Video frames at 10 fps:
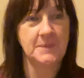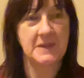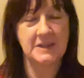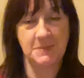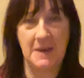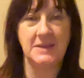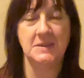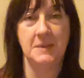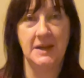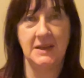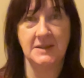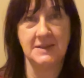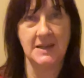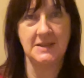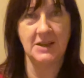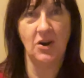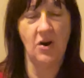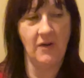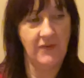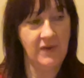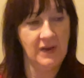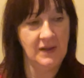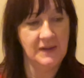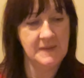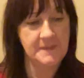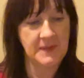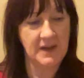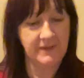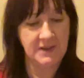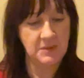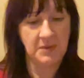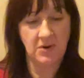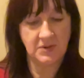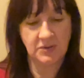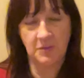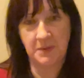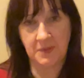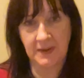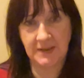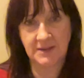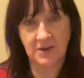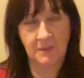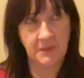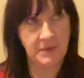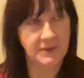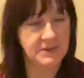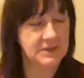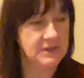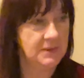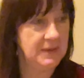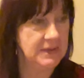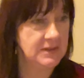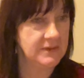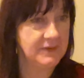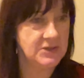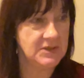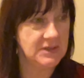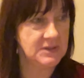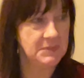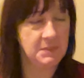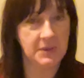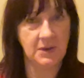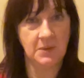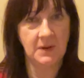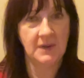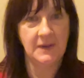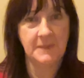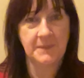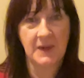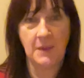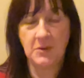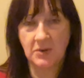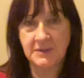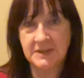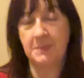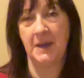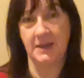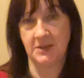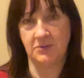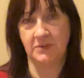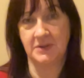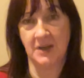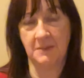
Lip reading: specimen and send it off. And I've had the box a couple of weeks, can't be bothered to do it, fishing into my poo. I'm constipated all the time,